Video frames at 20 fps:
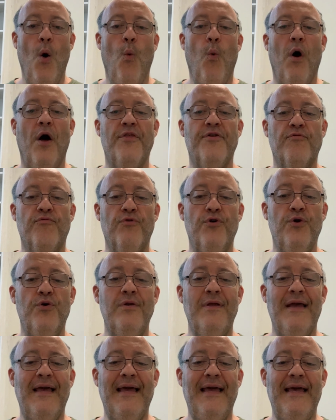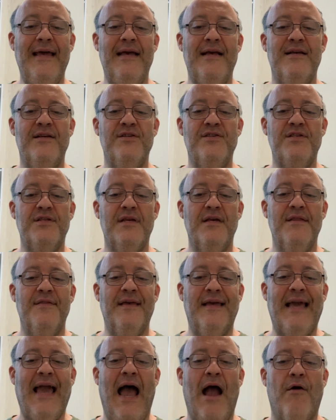While the root is
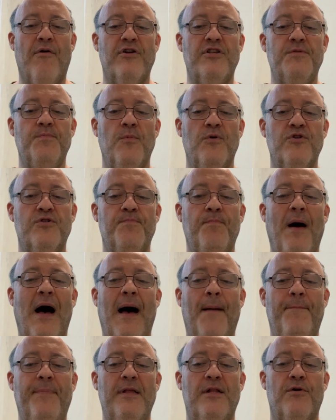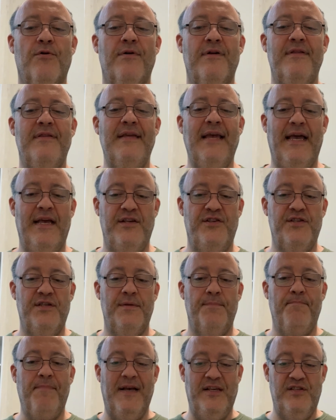the carrot's most popular and
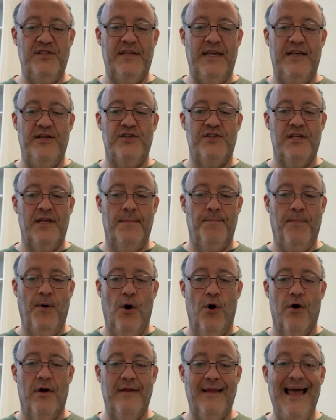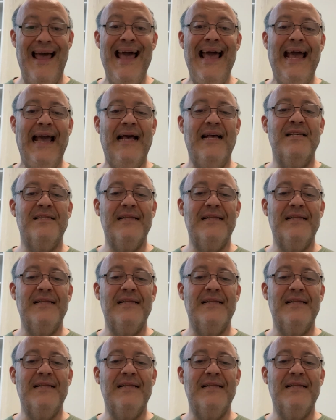best tasting part, it is